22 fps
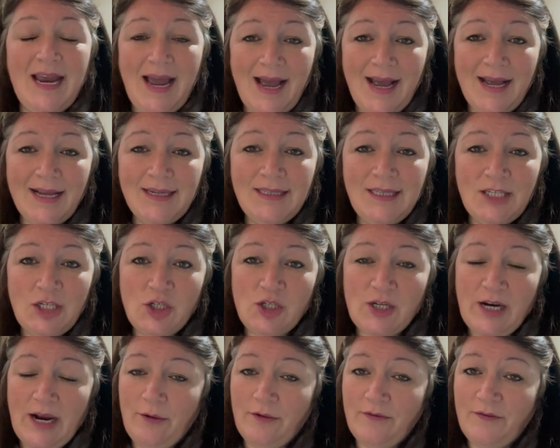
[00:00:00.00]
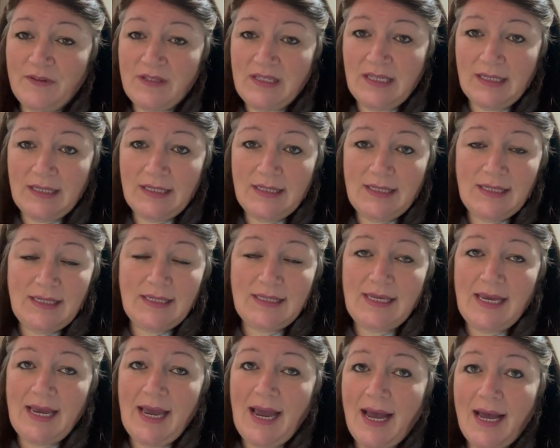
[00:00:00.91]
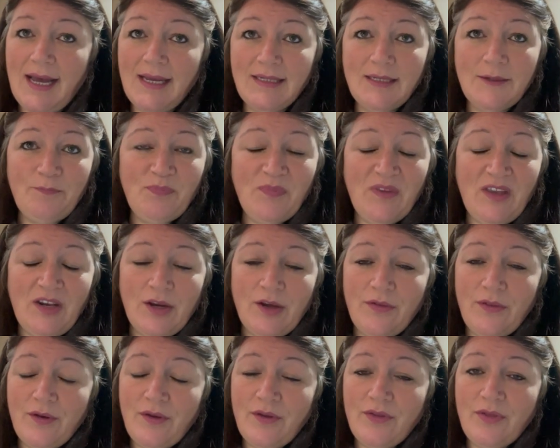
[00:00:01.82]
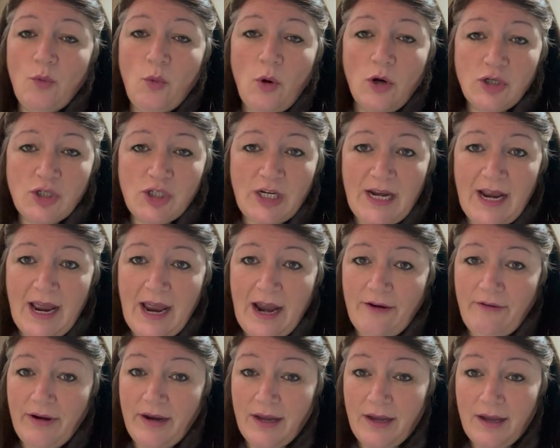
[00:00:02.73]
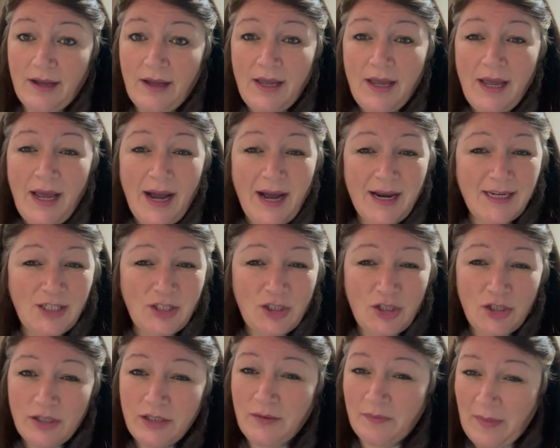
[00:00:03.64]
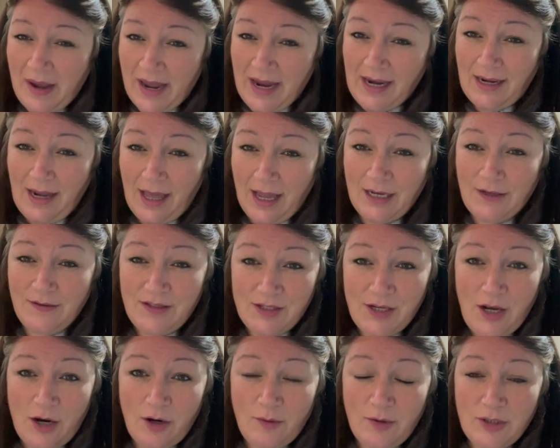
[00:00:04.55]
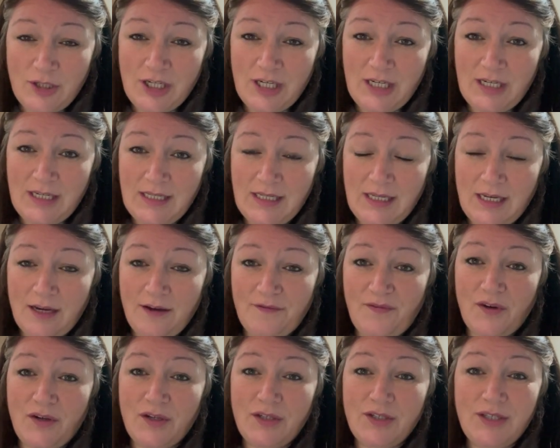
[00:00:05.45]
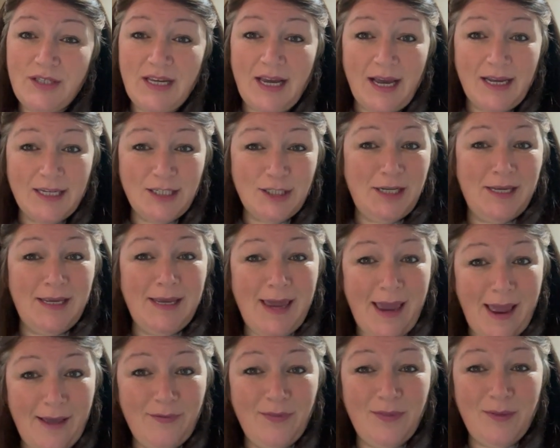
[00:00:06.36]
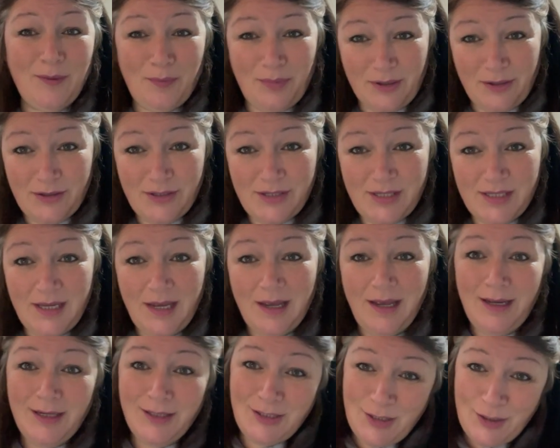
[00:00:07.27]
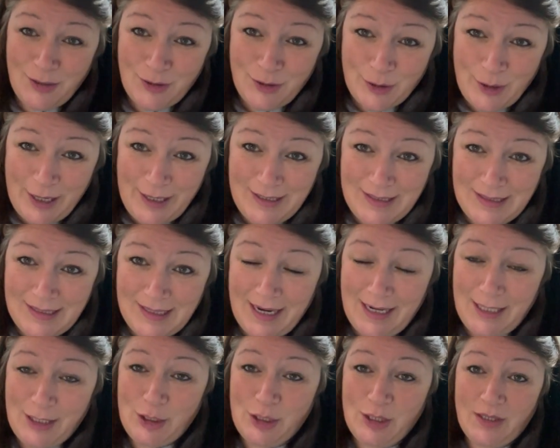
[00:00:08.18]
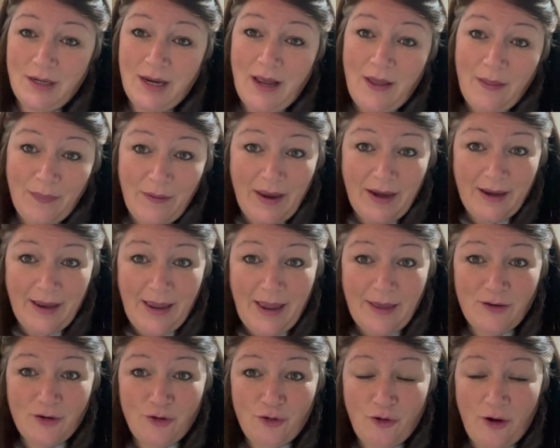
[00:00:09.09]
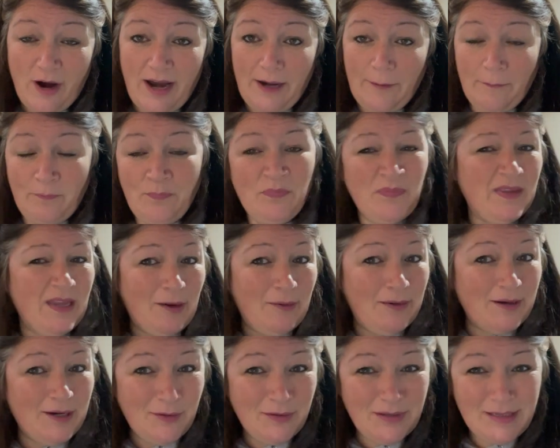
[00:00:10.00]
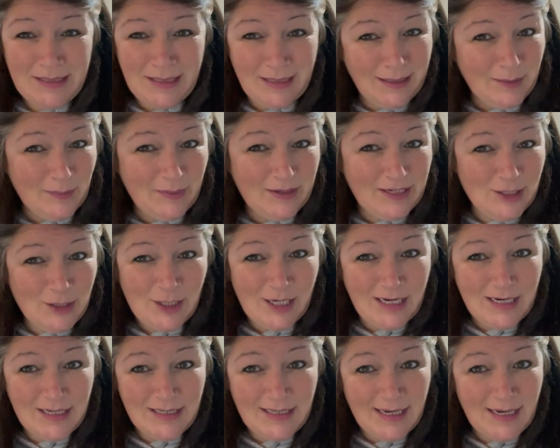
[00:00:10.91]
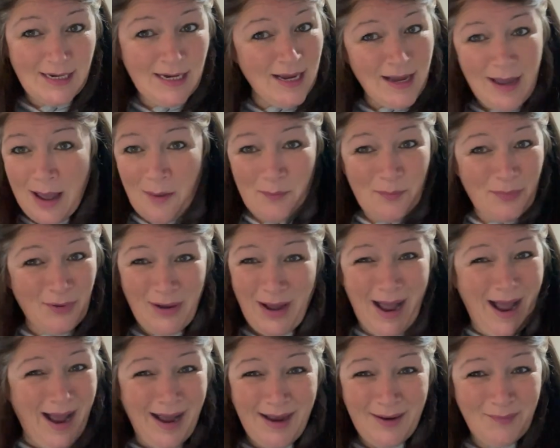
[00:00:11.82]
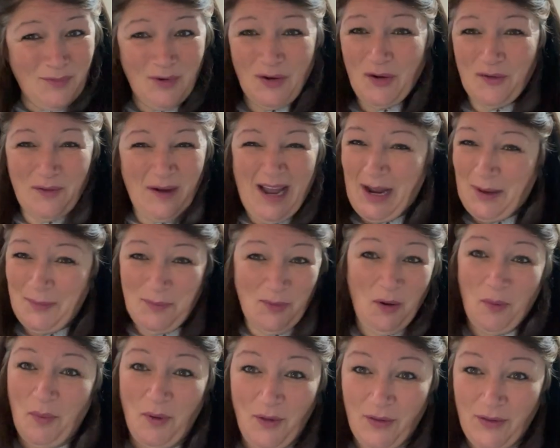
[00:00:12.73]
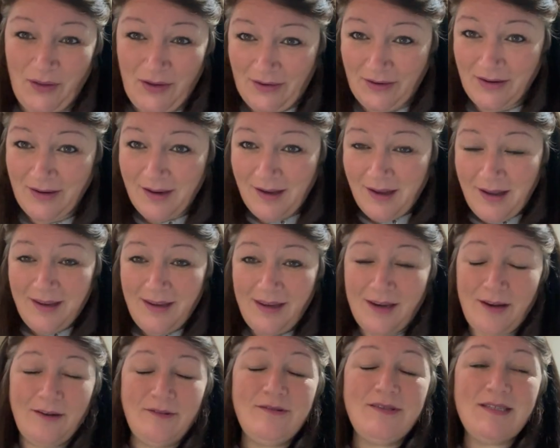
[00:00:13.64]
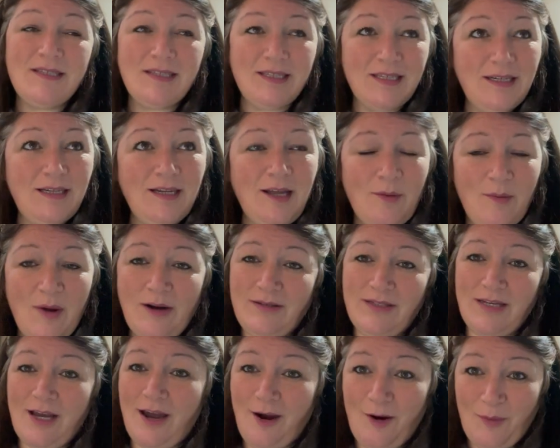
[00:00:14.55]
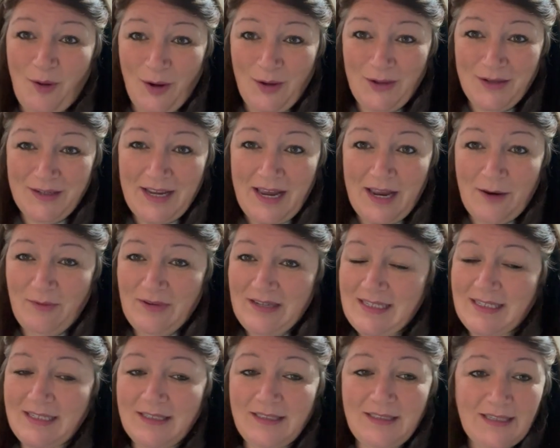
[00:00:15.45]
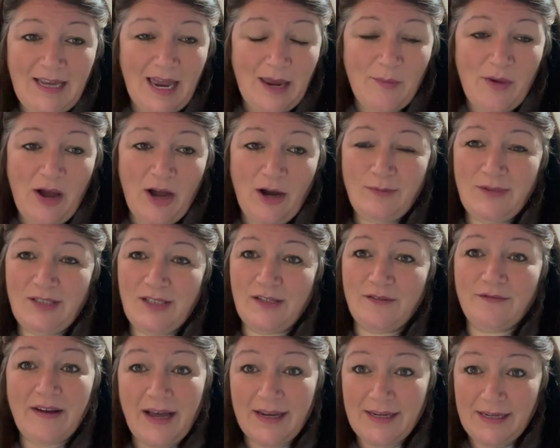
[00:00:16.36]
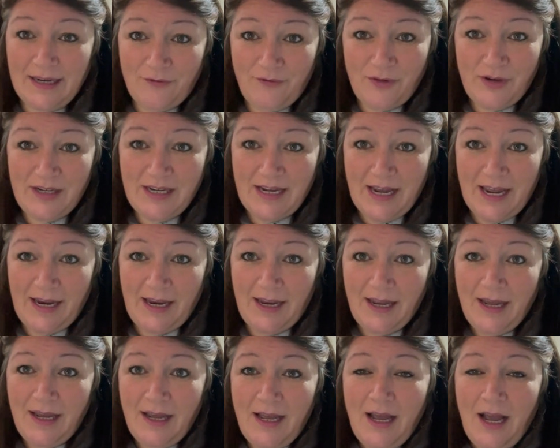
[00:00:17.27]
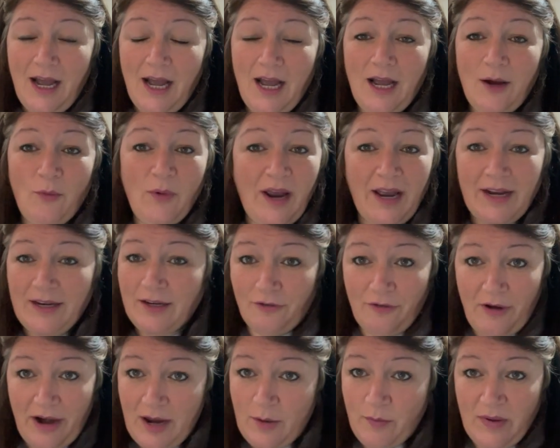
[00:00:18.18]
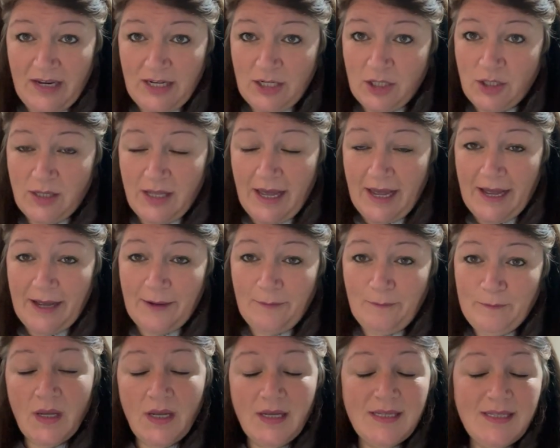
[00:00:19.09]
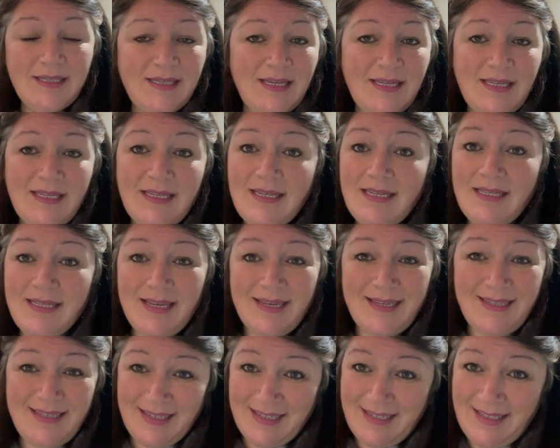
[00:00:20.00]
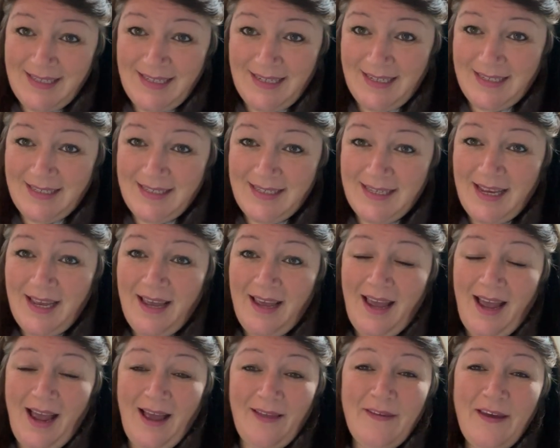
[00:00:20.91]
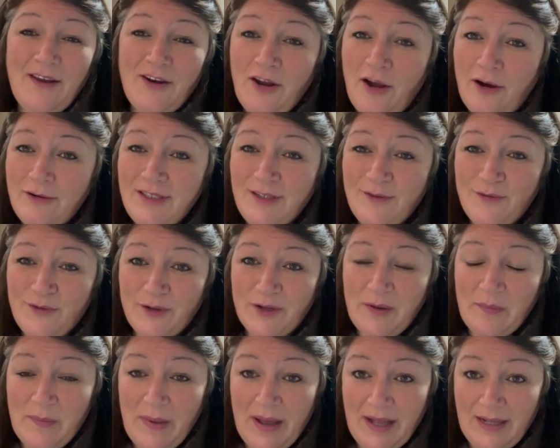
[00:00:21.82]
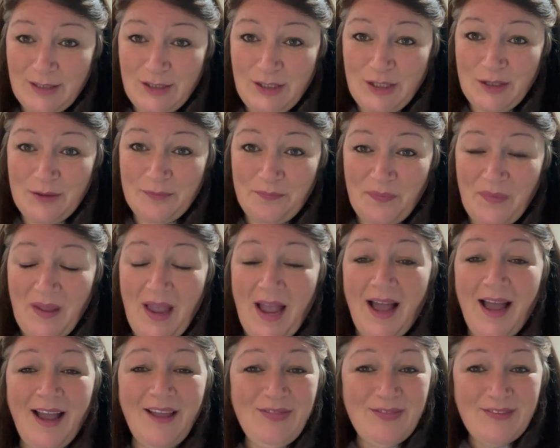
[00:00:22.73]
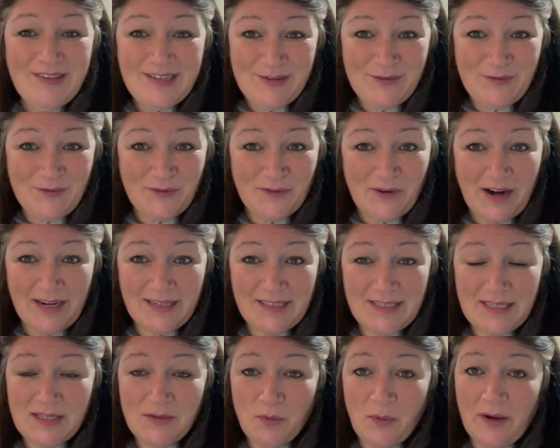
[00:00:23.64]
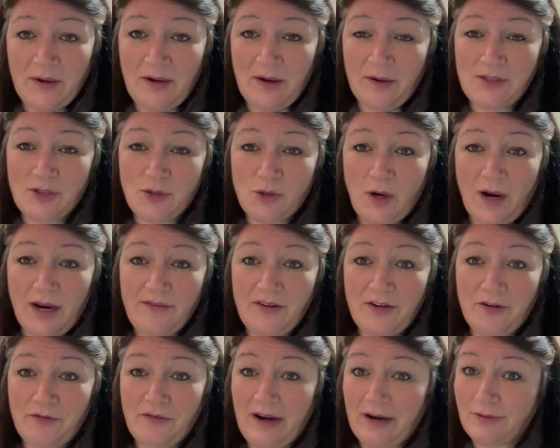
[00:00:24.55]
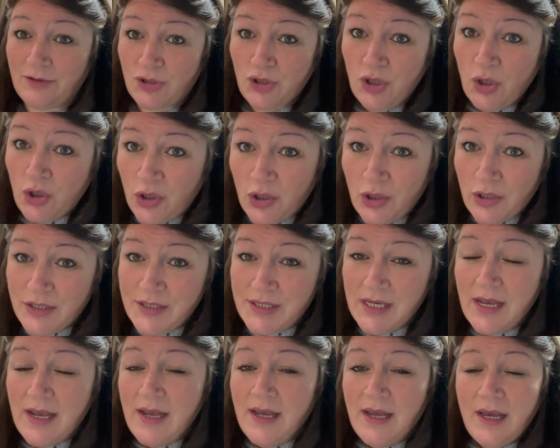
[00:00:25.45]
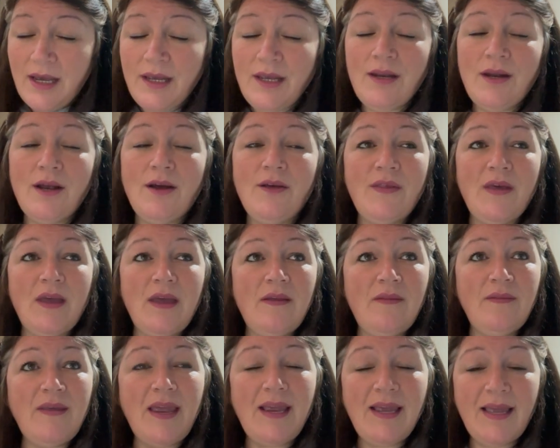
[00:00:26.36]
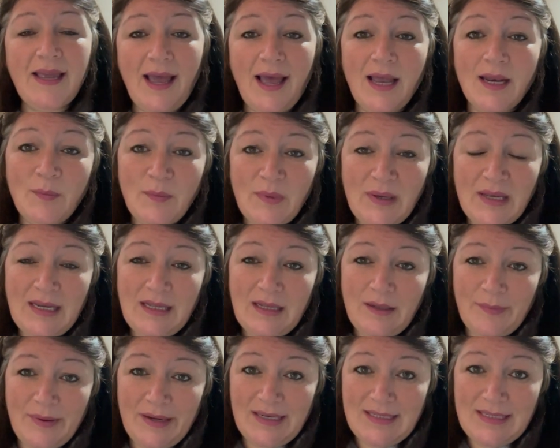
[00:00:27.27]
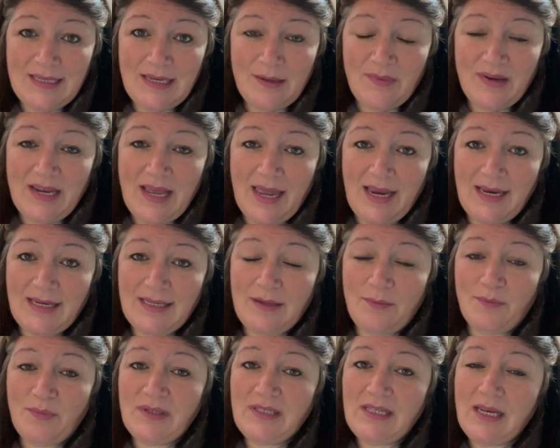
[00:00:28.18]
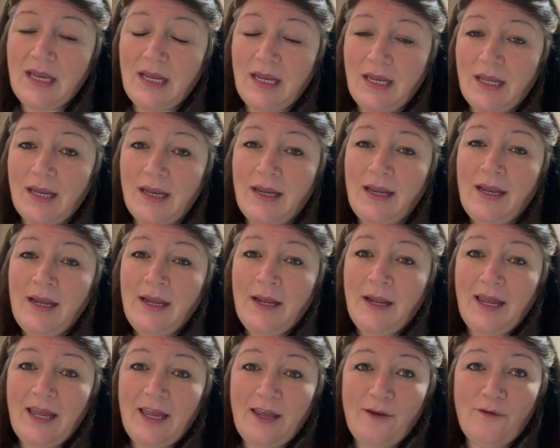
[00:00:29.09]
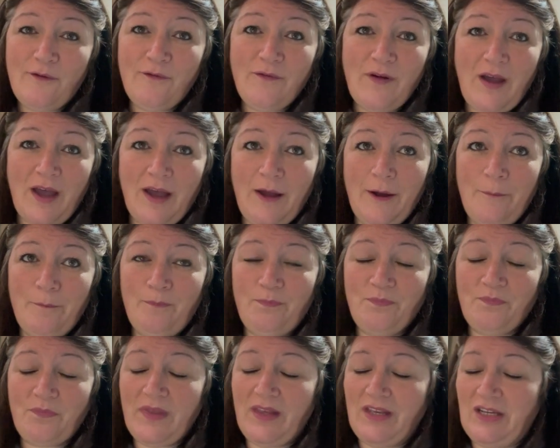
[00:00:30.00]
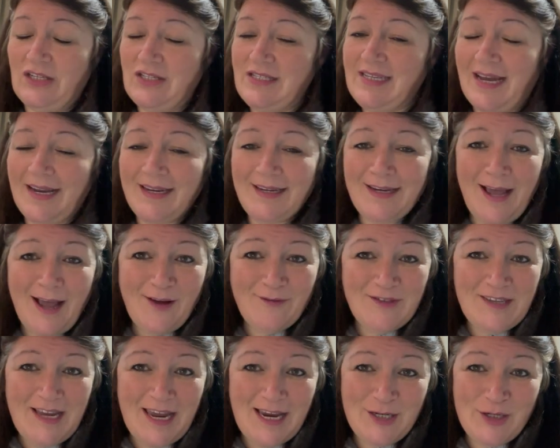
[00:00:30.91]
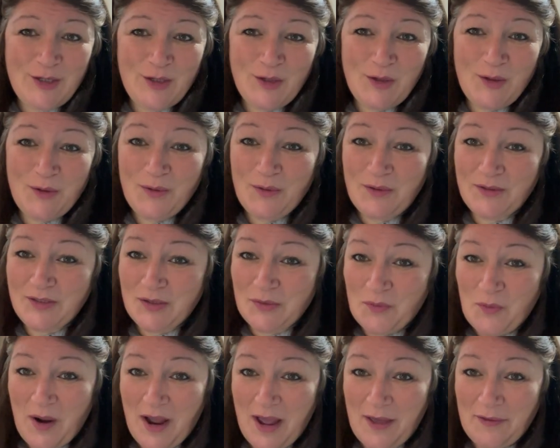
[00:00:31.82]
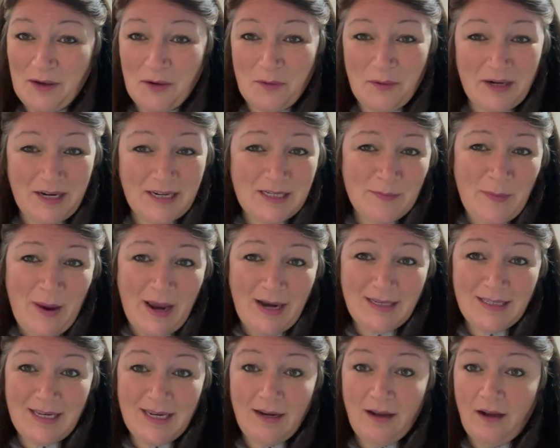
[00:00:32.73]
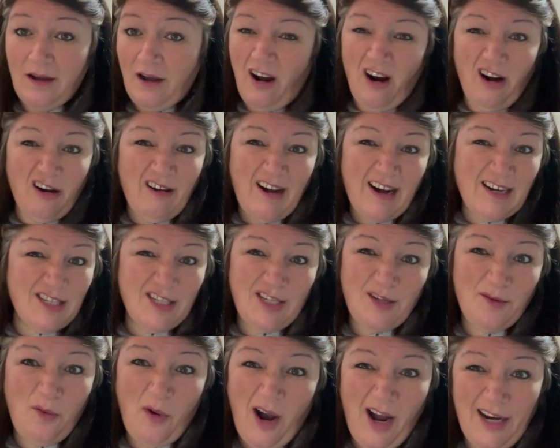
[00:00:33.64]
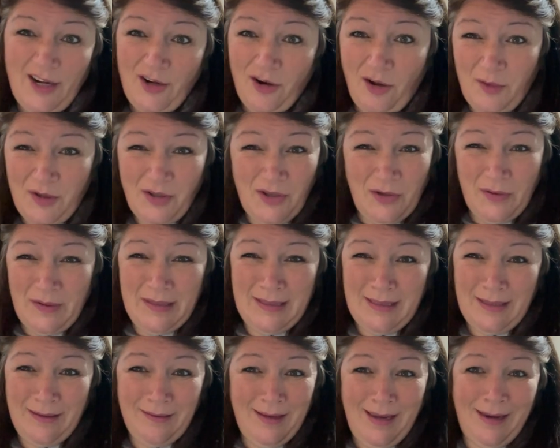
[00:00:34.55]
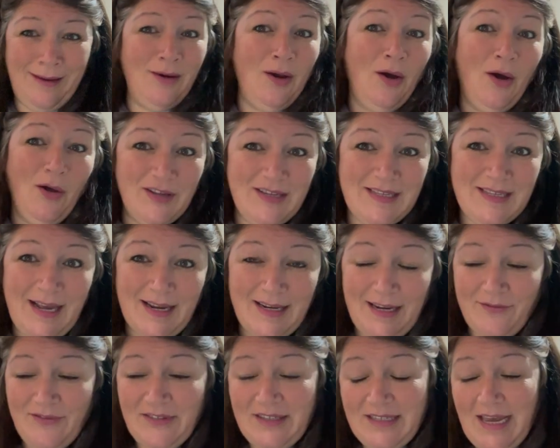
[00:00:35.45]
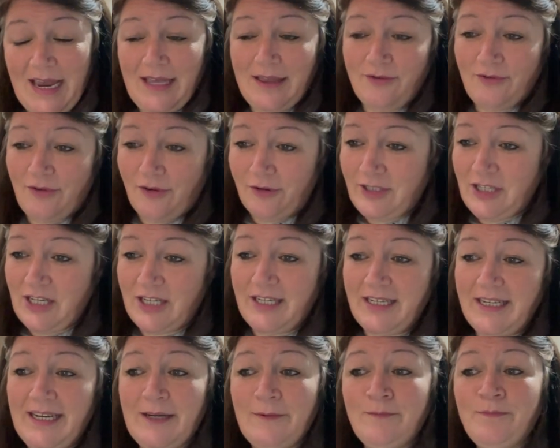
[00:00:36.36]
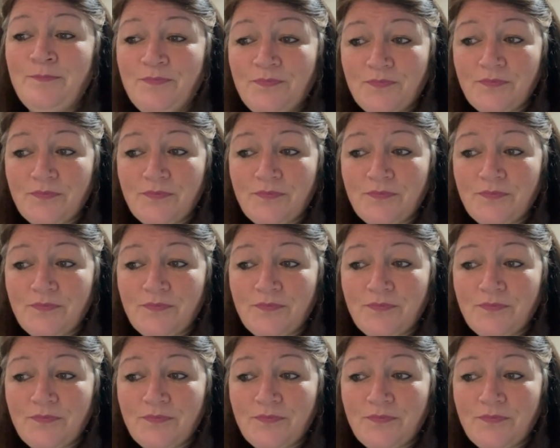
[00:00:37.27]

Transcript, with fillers: had the shower facilities, it had, you know, the washing area, and it just made life so much easier for us to actually get the bus to the train station and then get the train. Now, I know that's a little bit cheating, but I'm not bothered. You know, it was still a motorhome holiday. We still came home to the van every day. We had a great pitch there. Cities are cities, and they're no different in Belgium. I had this in France when I was driving around Tours. You know, they can be a little bit intimidating, particularly if your sat-nav takes you somewhere that you weren't expecting, or actually what I normally do is ignore the sat-nav and take the wrong turn in.